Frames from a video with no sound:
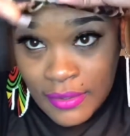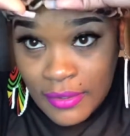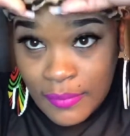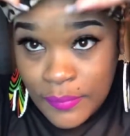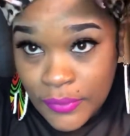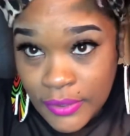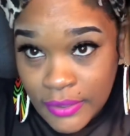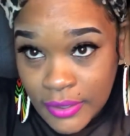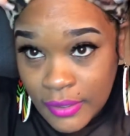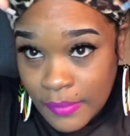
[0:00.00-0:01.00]
put
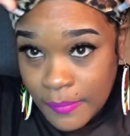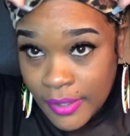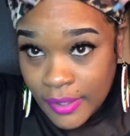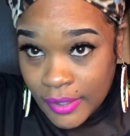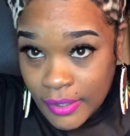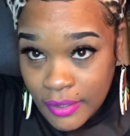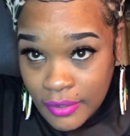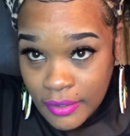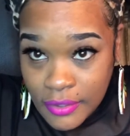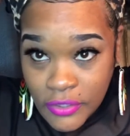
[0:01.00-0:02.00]
my
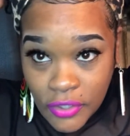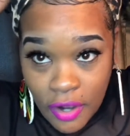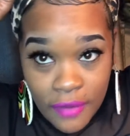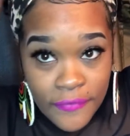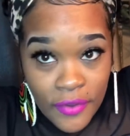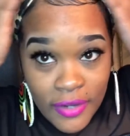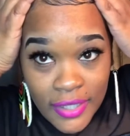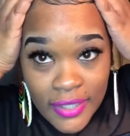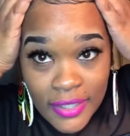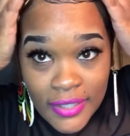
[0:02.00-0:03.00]
scarf on
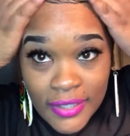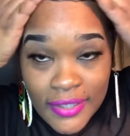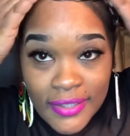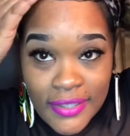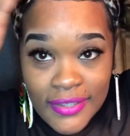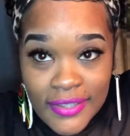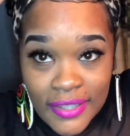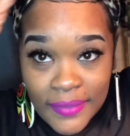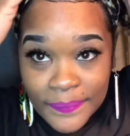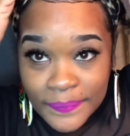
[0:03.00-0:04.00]
it, see?
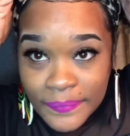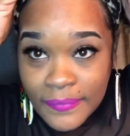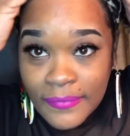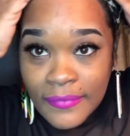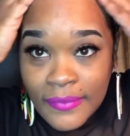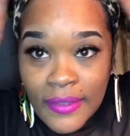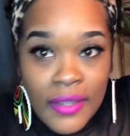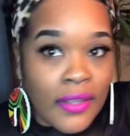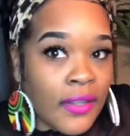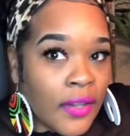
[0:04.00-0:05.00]

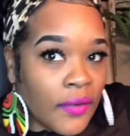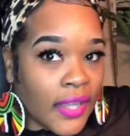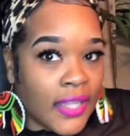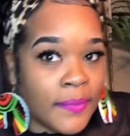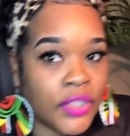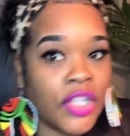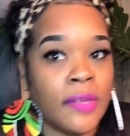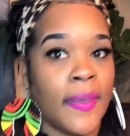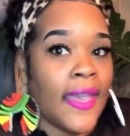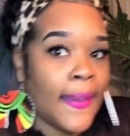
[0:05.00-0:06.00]
Okay, let me show you the
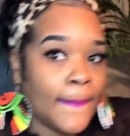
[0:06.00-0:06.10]
back.